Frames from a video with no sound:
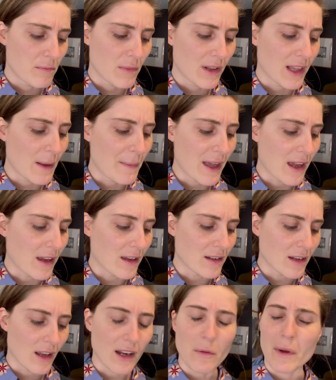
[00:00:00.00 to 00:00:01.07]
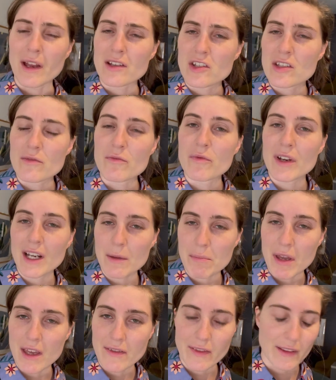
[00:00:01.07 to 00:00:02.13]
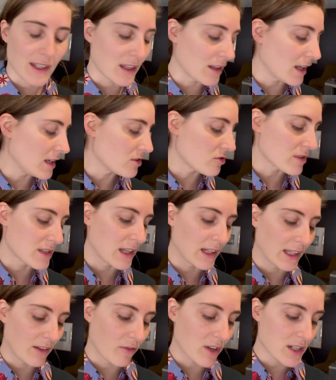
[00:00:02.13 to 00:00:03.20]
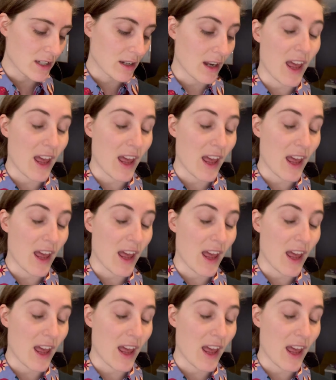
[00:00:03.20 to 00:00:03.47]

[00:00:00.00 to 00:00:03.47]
clubbing, and anyway, it's just really pithily, interestingly written.